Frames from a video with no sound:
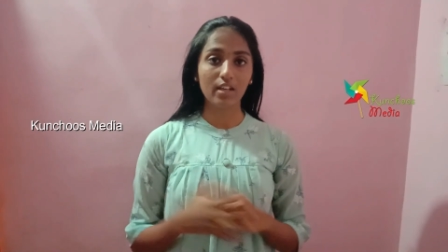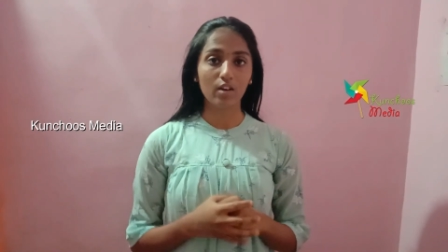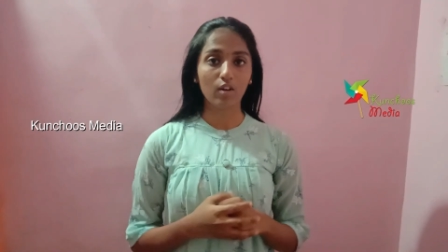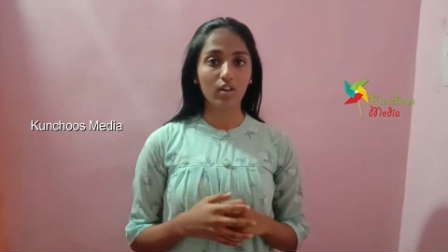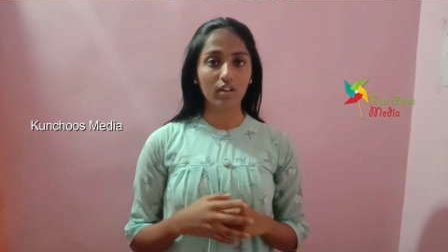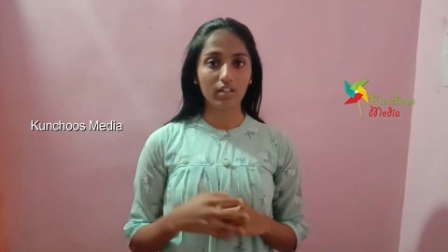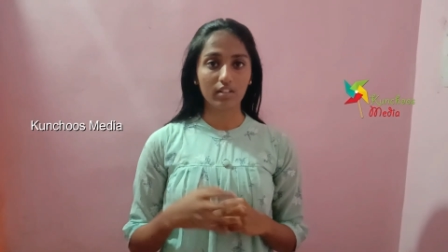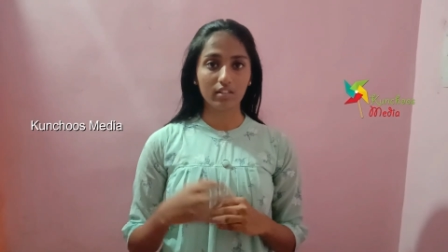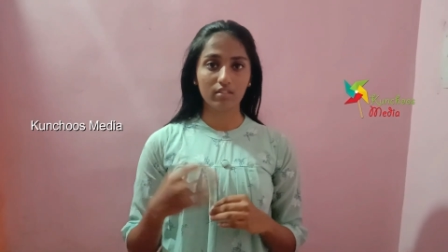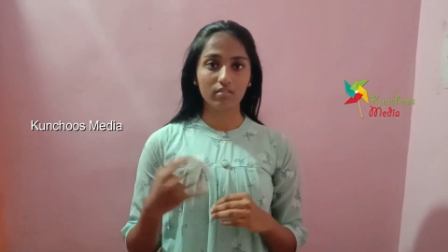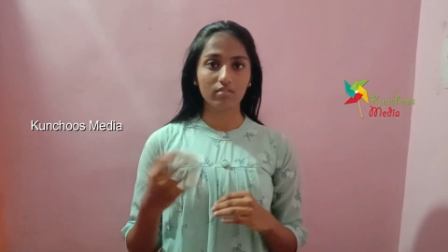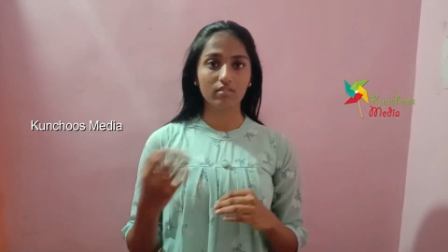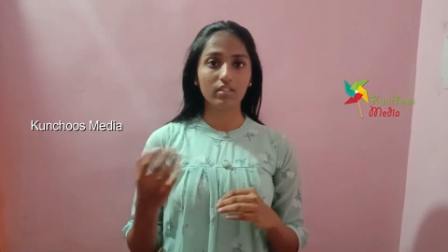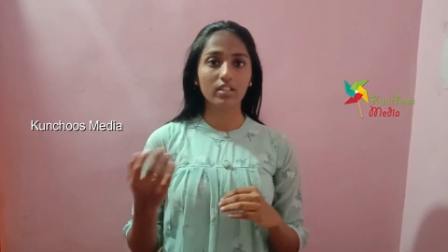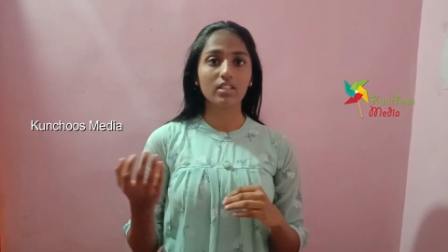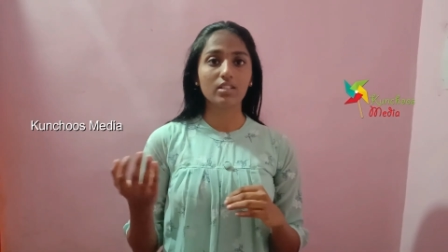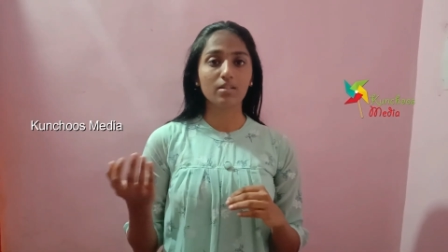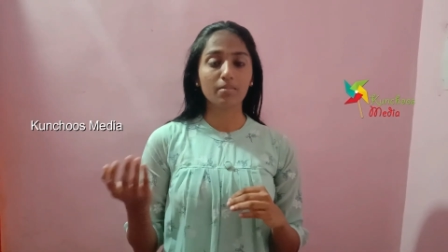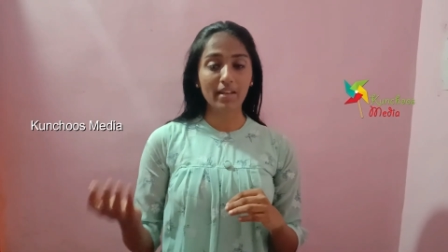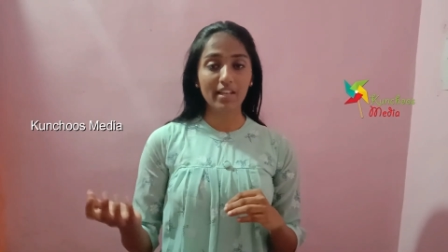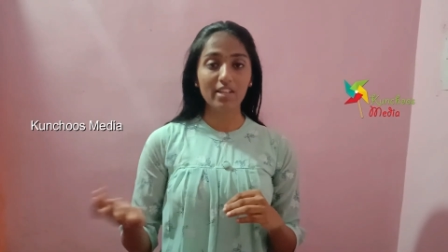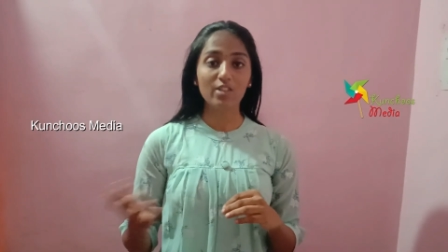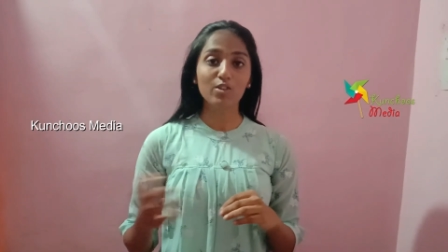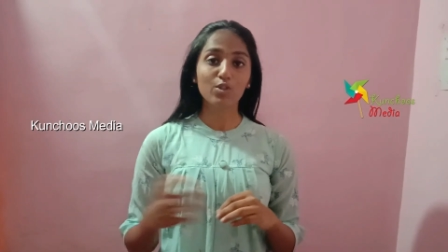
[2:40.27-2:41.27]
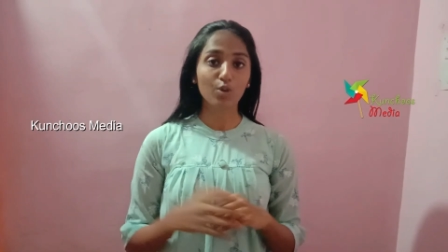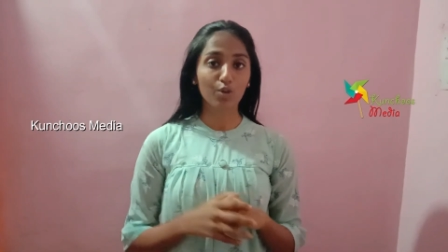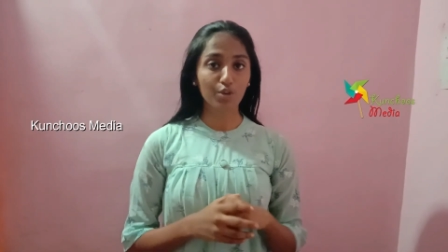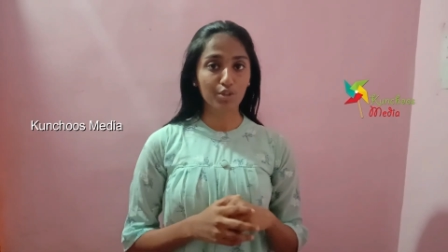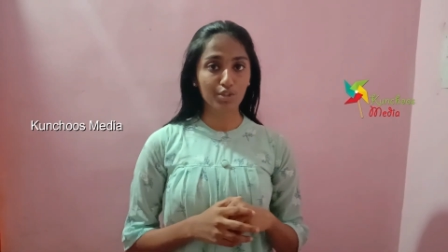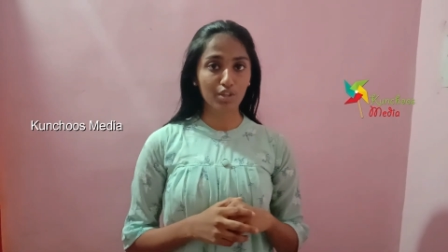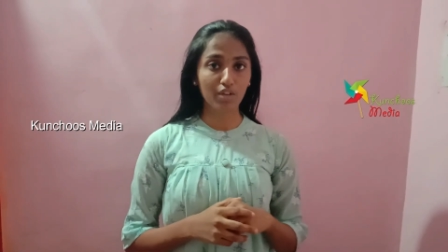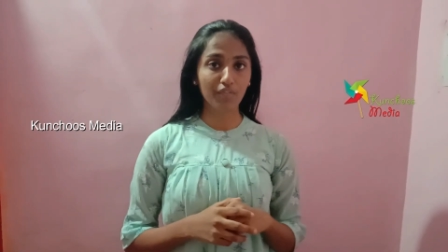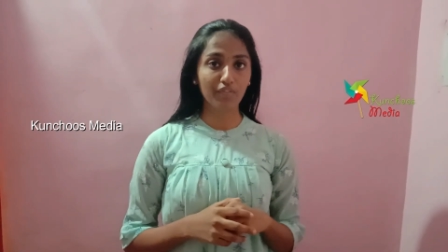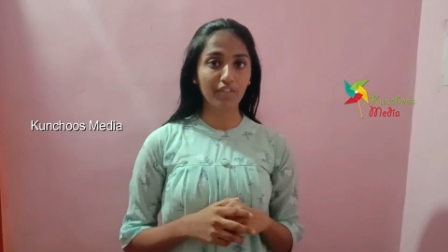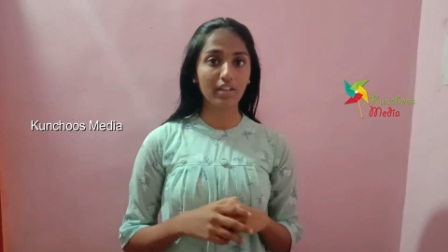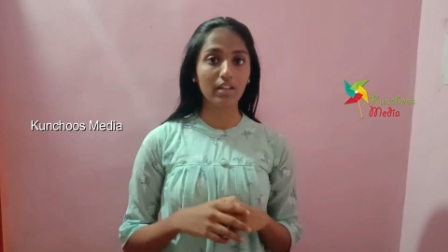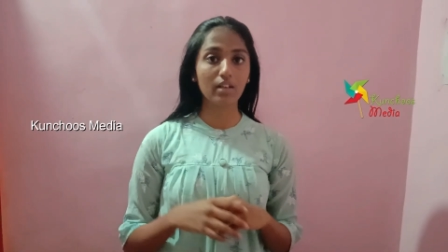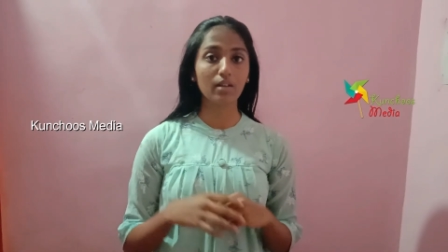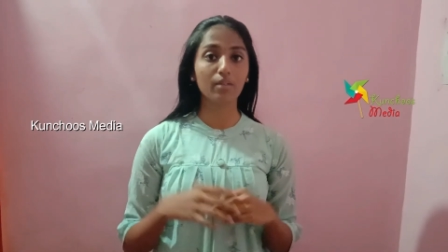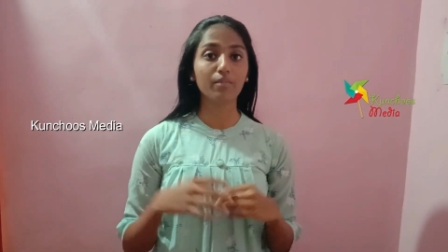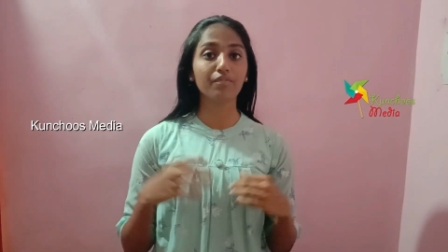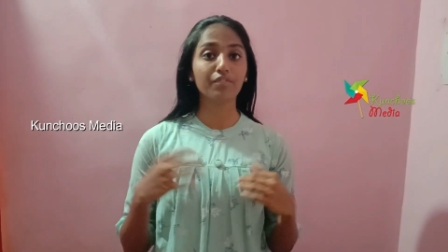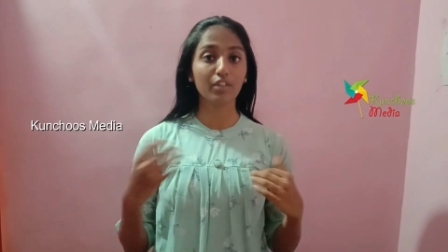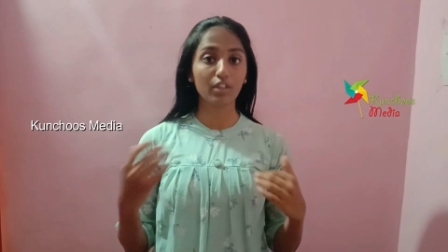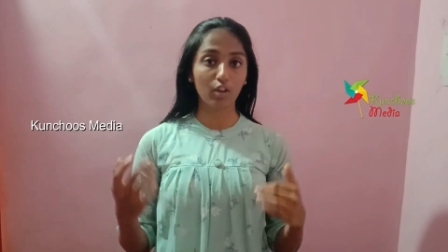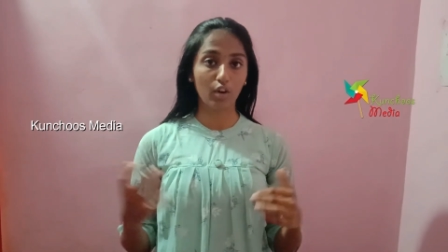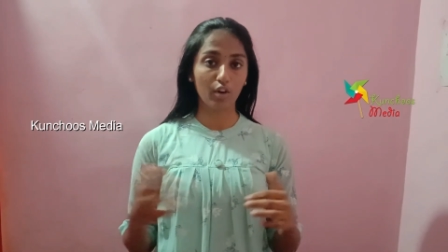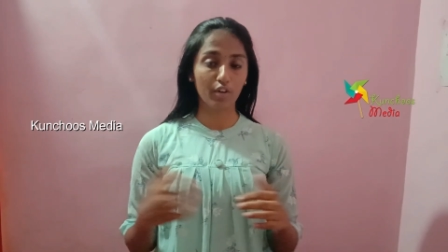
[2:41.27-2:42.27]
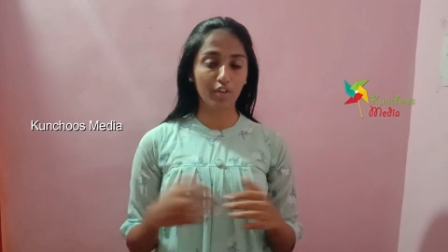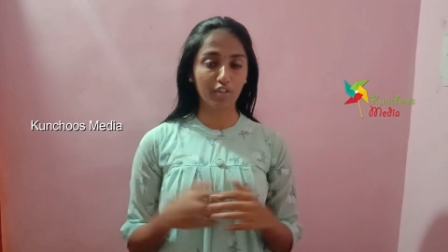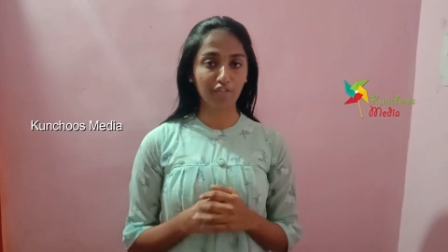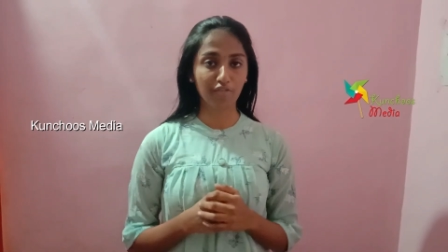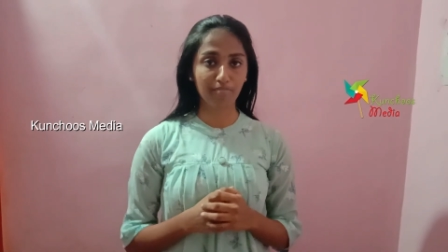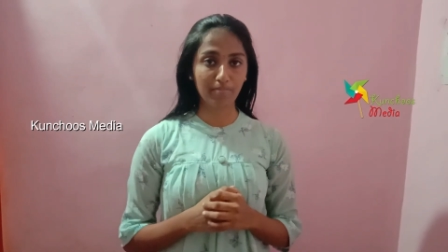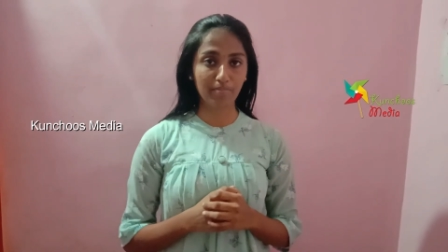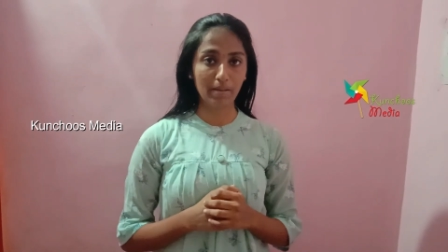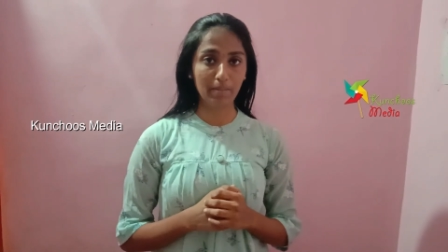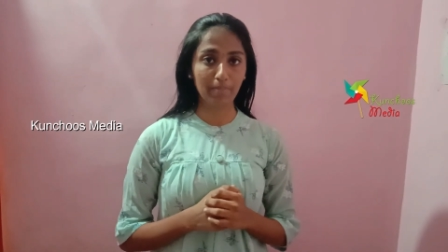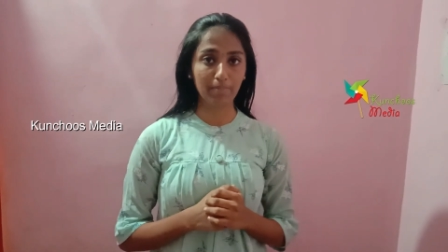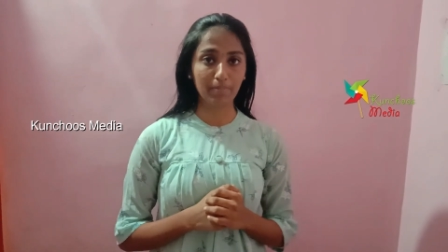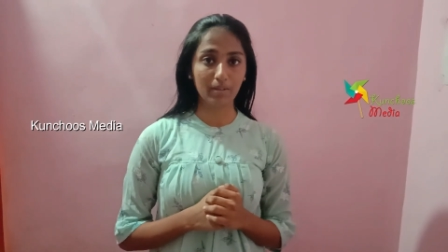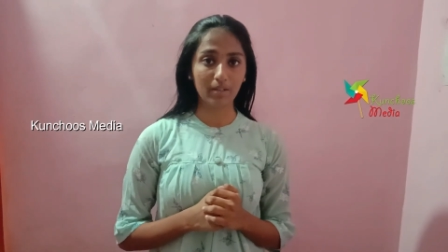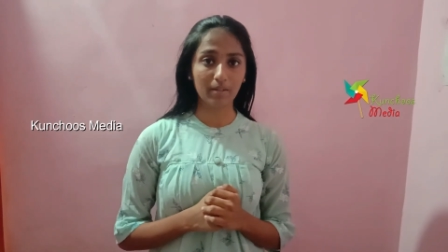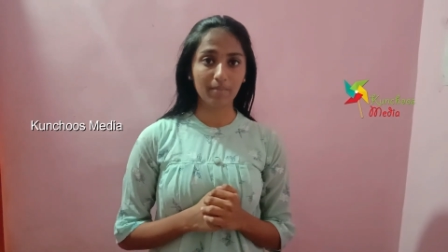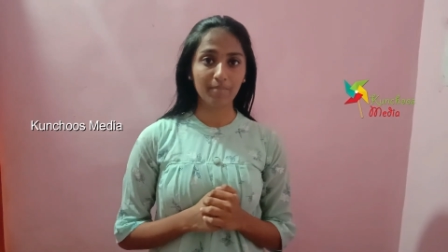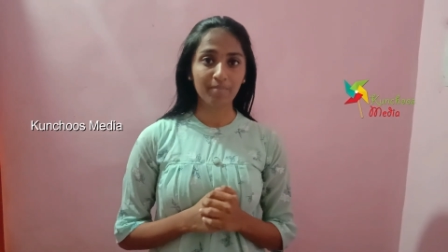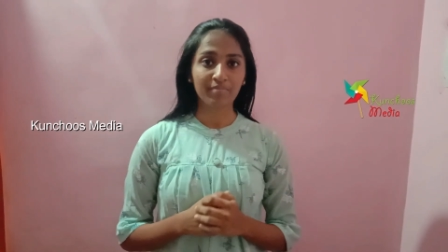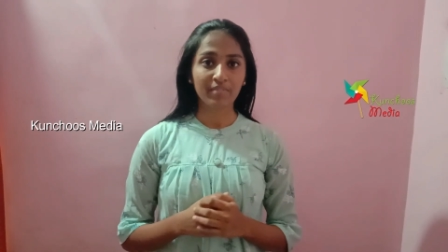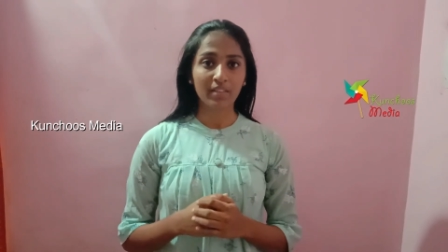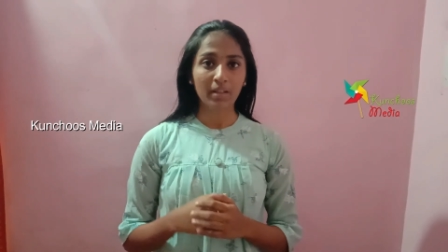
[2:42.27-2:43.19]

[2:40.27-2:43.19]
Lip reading: or it's a main source of income for a lot of people.